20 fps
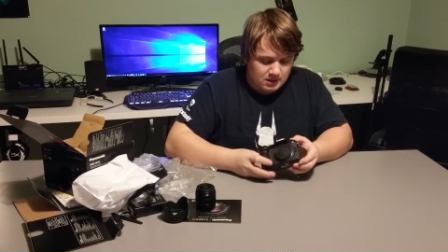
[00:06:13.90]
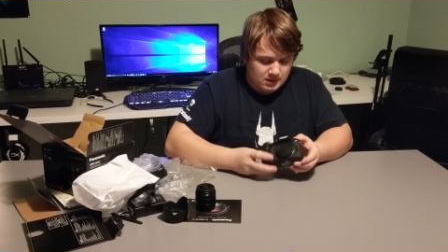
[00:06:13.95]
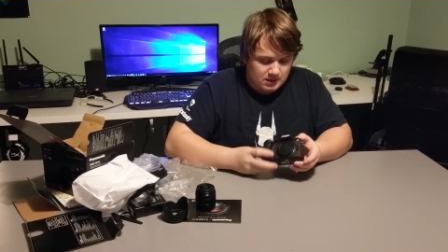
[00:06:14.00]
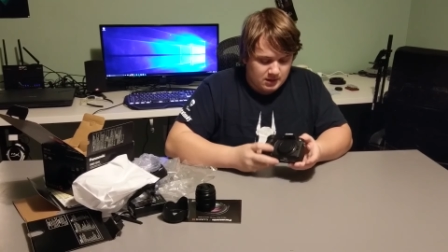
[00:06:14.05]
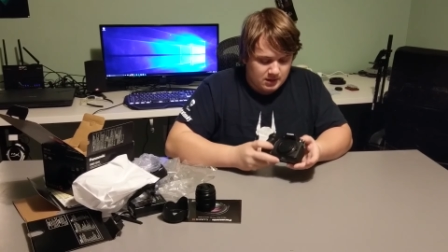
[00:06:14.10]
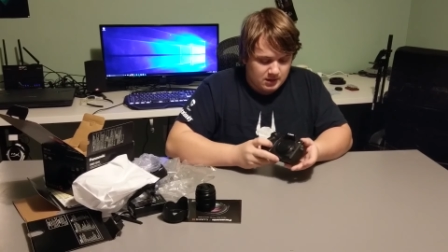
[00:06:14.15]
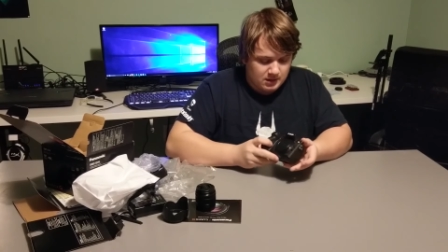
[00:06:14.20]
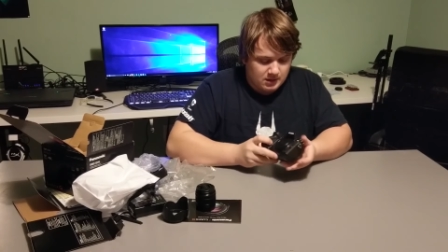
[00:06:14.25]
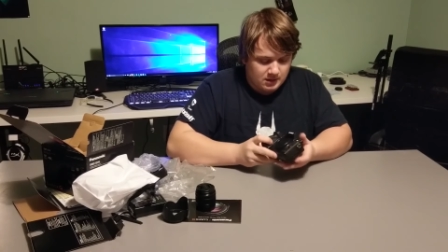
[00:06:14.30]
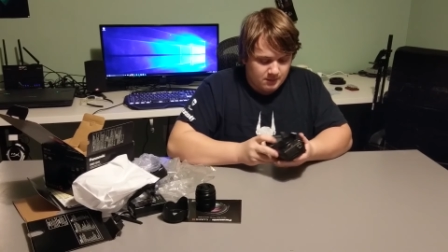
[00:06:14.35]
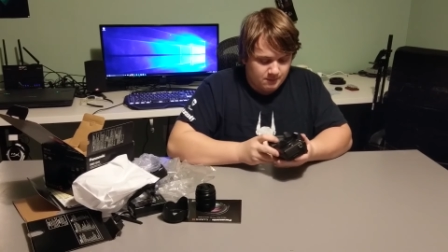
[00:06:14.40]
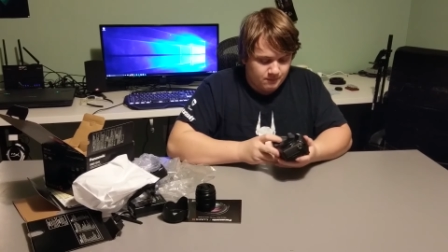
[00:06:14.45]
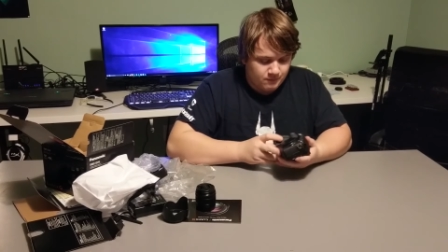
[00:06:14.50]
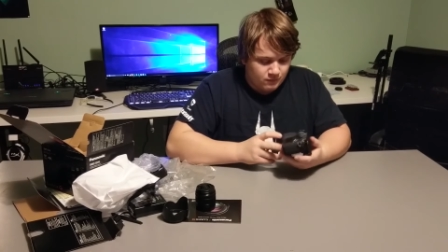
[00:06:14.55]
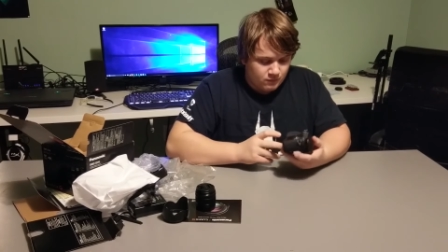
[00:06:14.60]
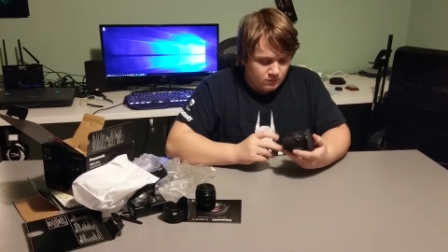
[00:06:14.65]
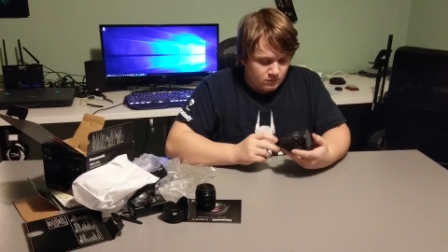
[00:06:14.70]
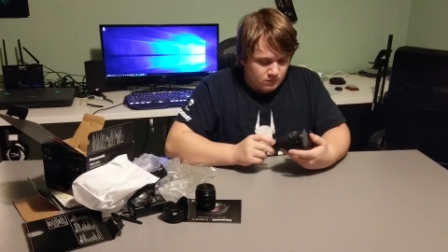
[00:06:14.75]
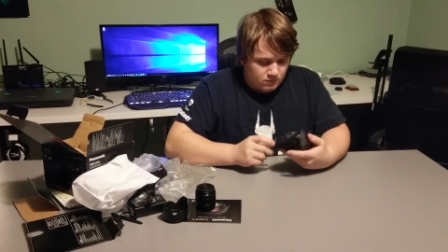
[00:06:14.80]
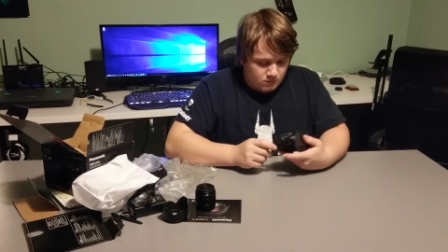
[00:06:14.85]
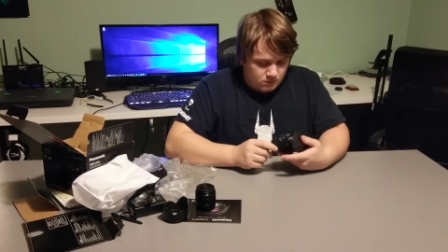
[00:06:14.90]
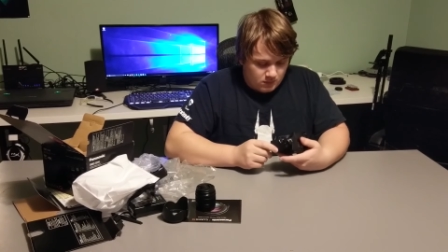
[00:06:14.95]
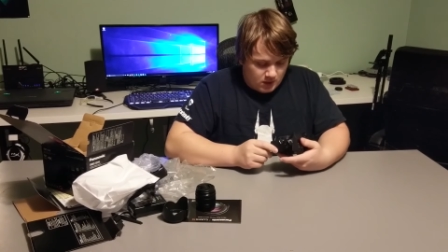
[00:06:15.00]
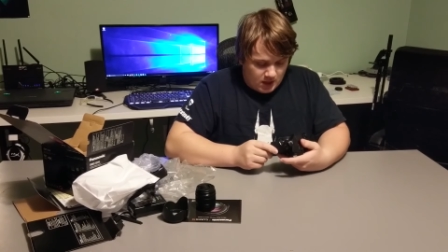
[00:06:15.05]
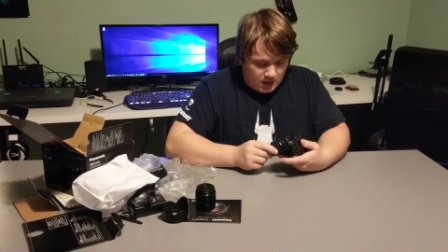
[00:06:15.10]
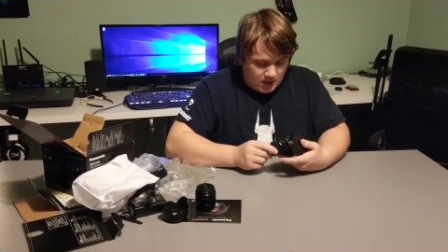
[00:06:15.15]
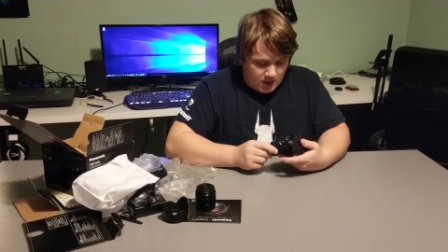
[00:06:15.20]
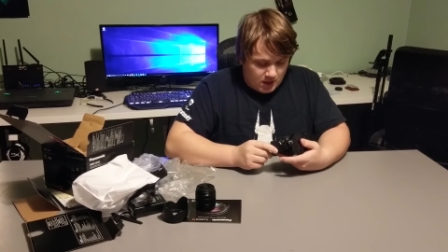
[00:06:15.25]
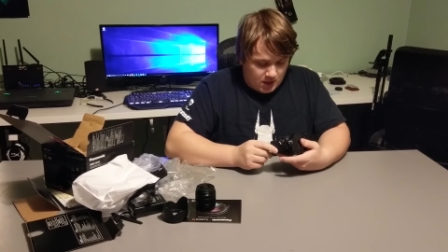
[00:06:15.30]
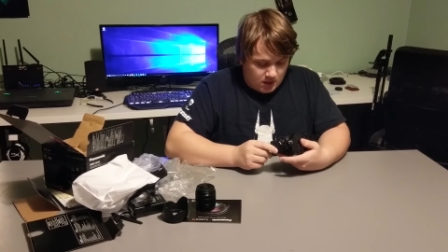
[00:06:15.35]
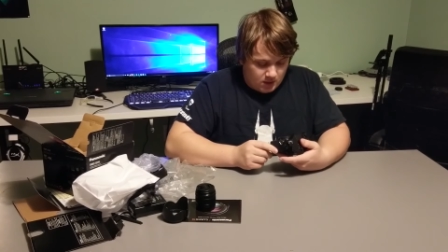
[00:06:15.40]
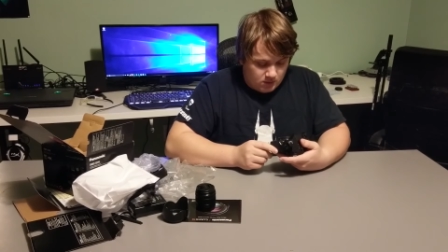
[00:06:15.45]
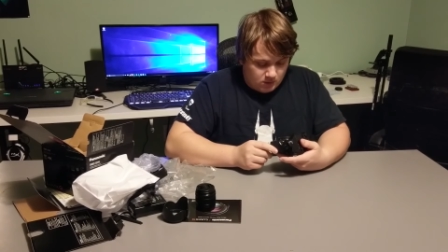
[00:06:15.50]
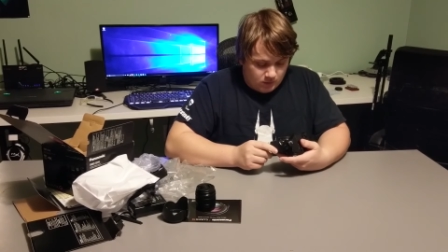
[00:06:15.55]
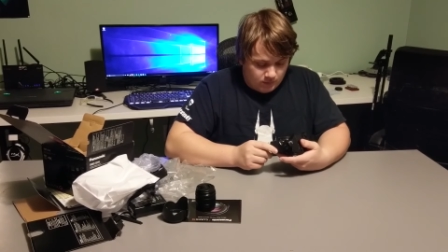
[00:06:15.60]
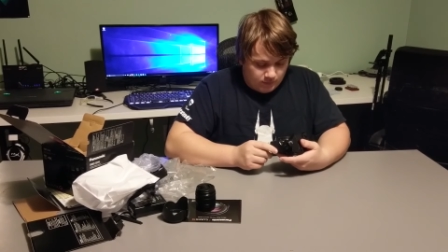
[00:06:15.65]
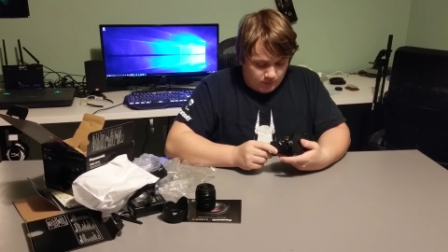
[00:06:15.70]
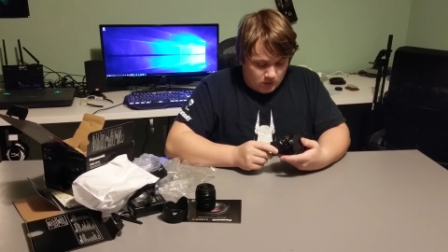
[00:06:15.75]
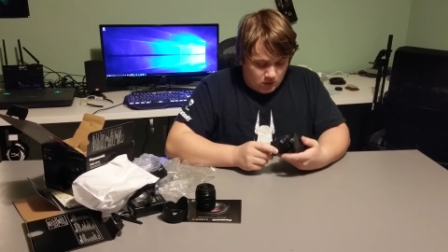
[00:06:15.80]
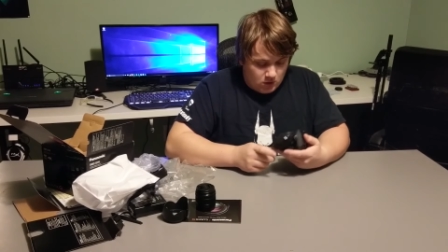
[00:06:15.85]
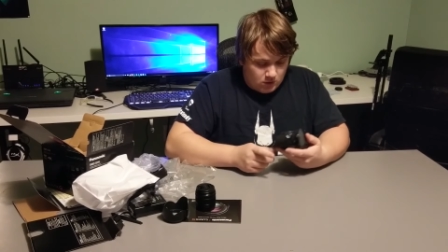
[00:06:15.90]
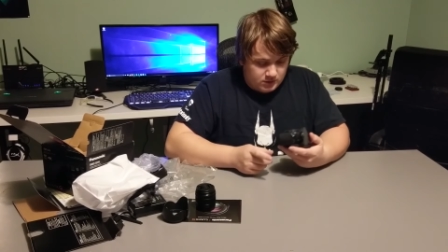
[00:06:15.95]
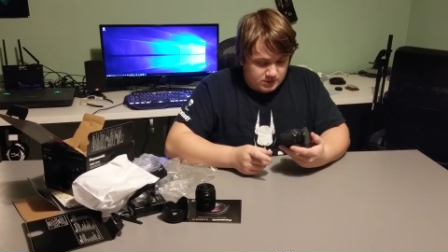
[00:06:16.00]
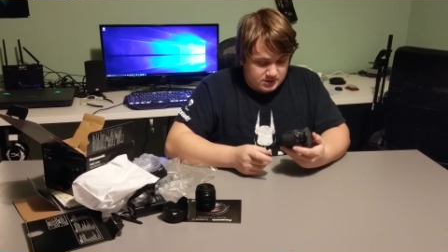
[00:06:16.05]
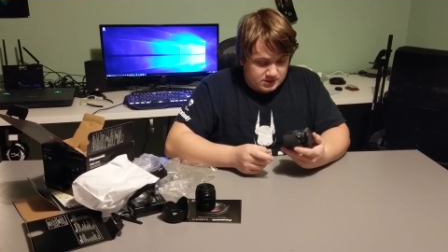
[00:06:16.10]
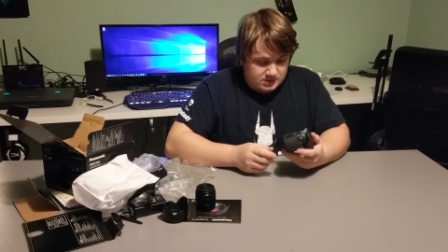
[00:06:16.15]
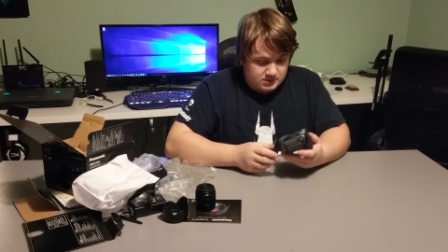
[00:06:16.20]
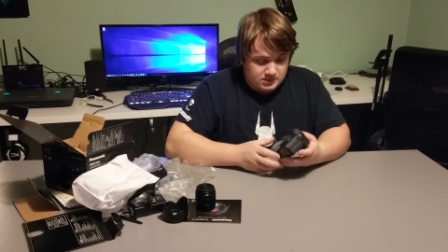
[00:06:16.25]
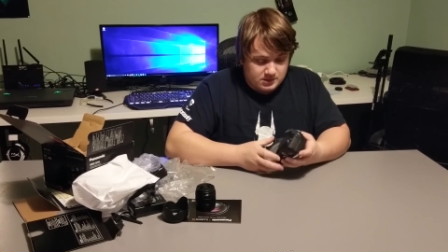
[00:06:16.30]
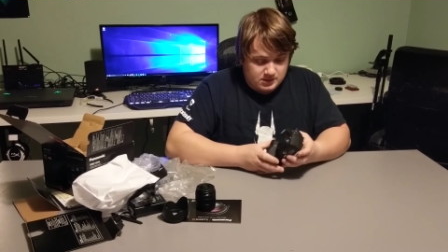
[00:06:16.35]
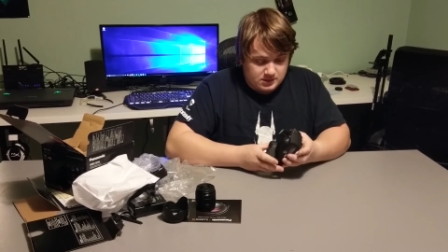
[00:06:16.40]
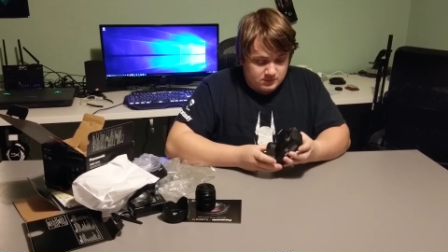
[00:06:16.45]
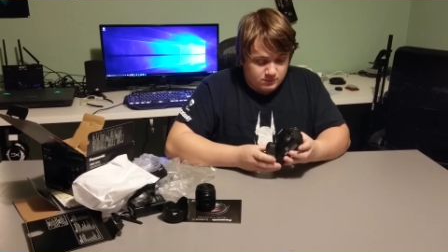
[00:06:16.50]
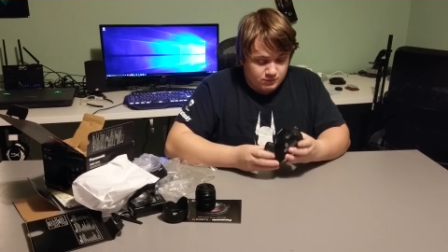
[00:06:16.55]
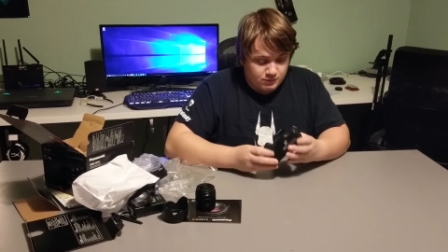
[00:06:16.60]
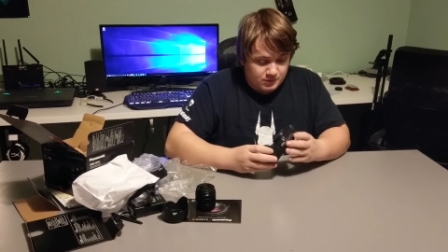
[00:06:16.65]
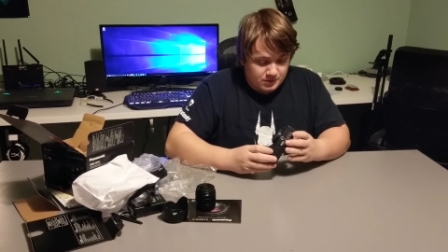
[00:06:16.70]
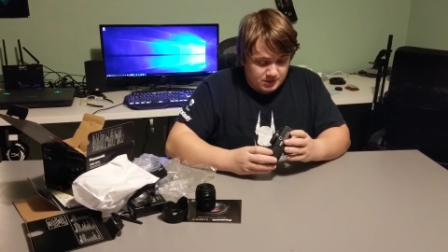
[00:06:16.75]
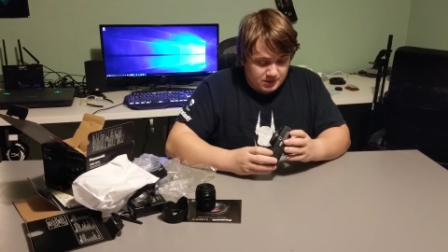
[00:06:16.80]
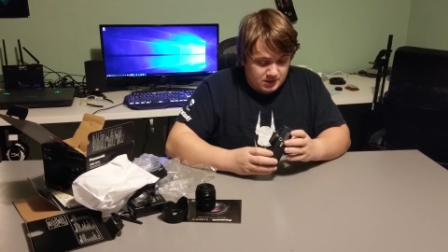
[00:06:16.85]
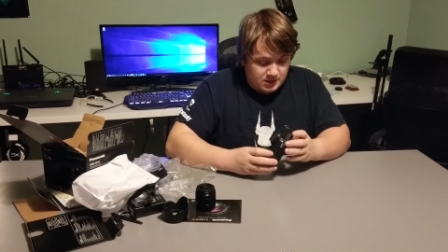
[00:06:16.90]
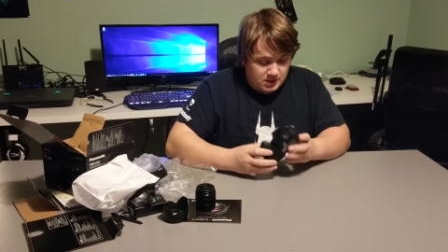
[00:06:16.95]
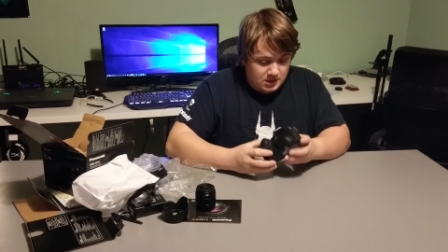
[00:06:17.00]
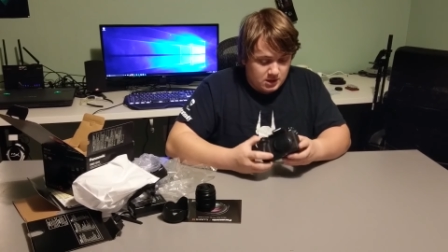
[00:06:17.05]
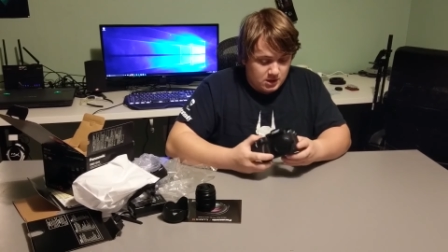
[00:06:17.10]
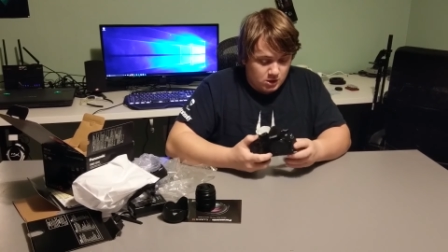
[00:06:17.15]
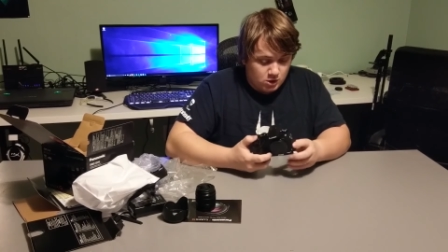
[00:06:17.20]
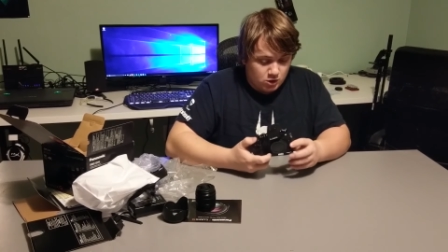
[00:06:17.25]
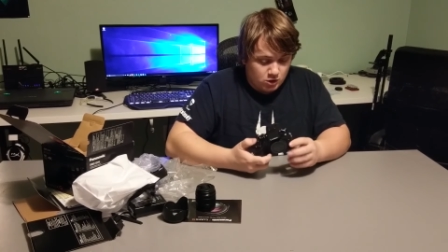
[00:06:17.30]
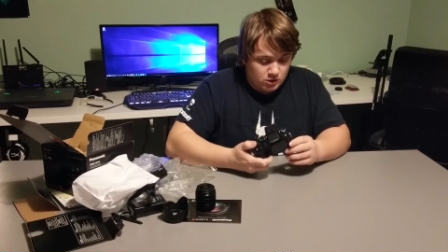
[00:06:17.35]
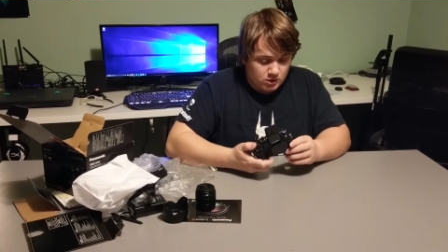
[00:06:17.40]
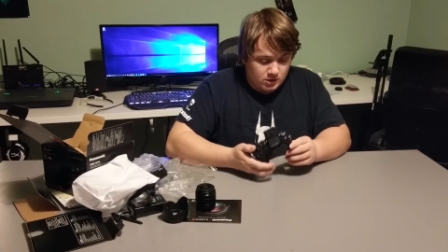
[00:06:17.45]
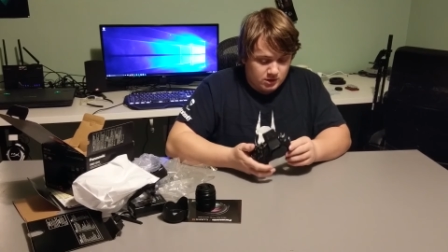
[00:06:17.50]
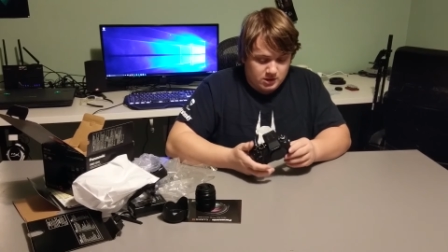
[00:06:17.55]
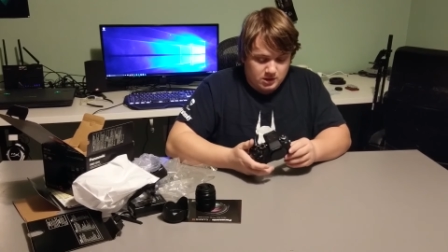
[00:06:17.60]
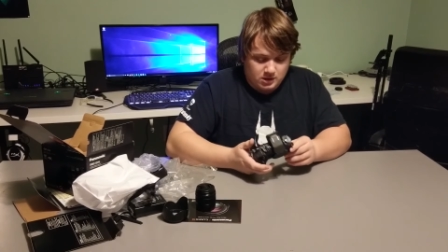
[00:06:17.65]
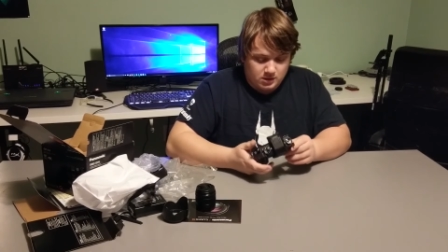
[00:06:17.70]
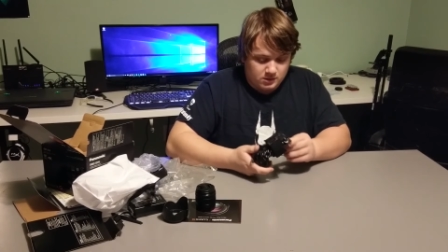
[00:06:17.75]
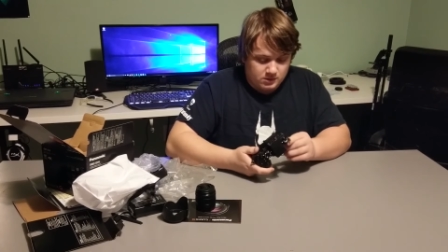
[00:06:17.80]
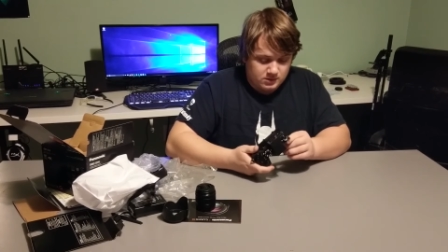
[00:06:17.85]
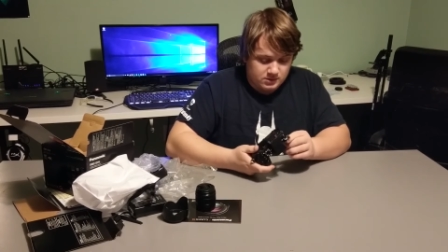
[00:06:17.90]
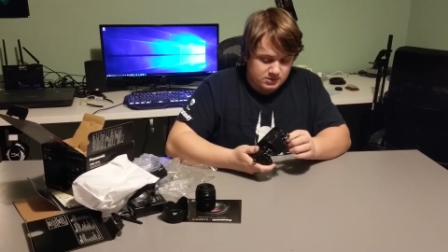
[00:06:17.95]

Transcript: Um, and overall, it's it's really good looking.